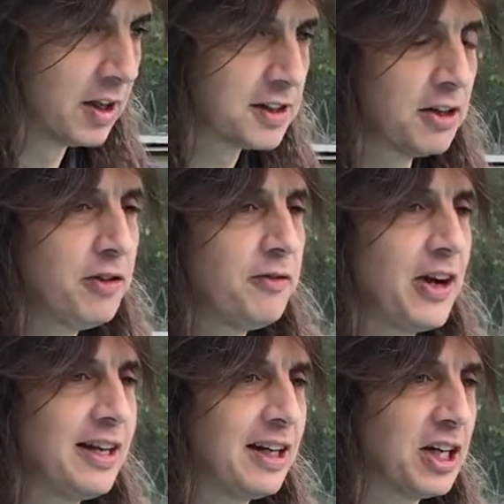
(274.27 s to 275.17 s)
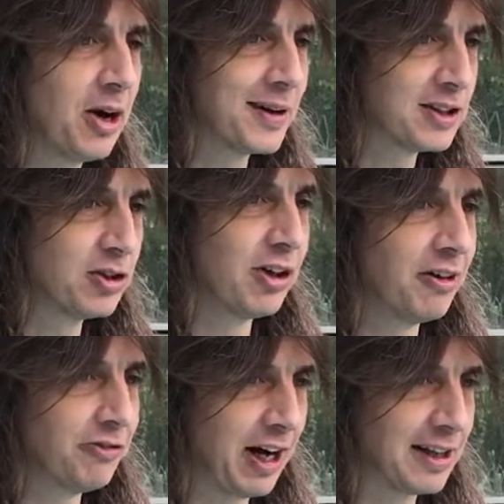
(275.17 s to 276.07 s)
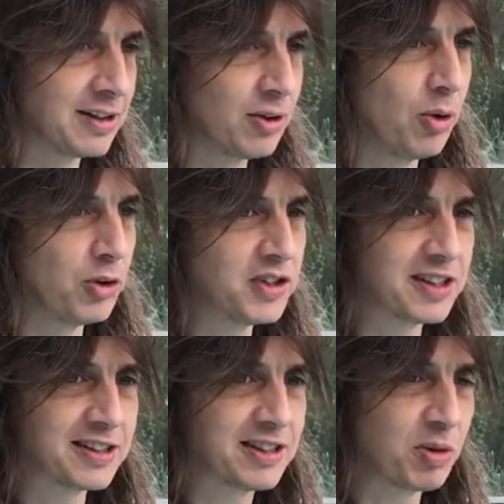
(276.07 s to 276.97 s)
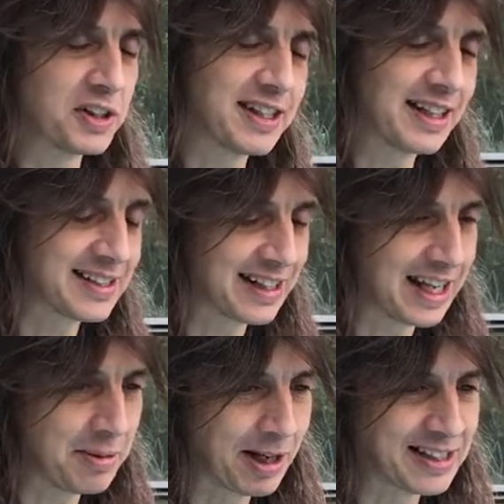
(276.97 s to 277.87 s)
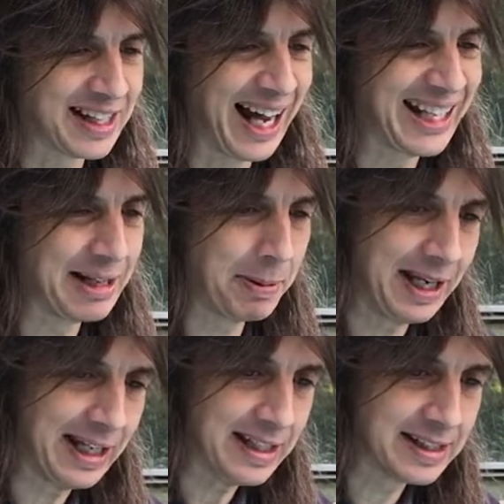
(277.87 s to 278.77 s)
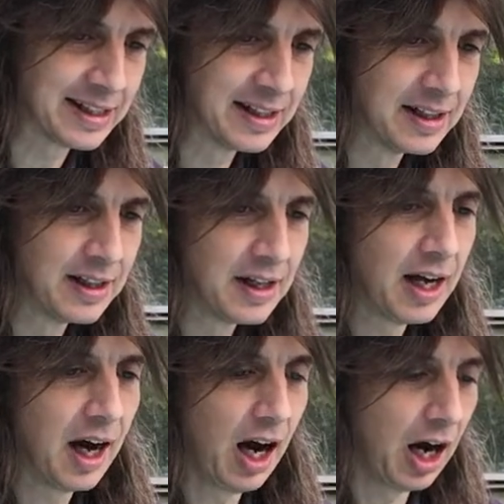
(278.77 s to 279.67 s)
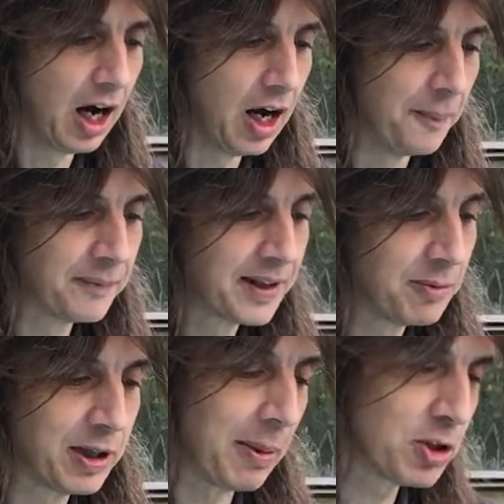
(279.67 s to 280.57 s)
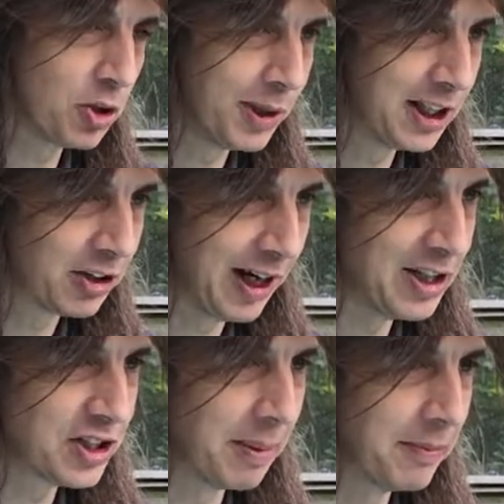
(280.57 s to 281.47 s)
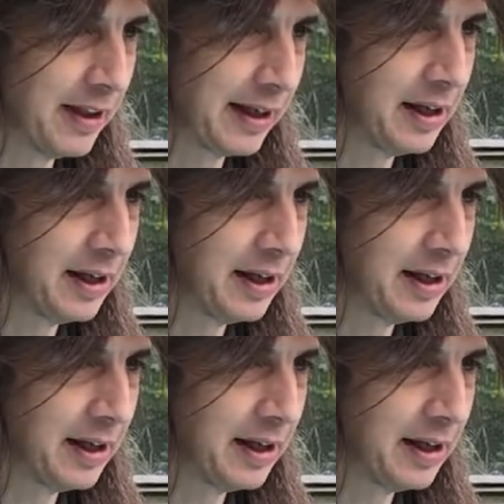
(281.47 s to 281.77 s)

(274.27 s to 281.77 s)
So if you vaguely know us, you're our friend, or you just want to send us an email and say, I need peas, I'm sure we can arrange something.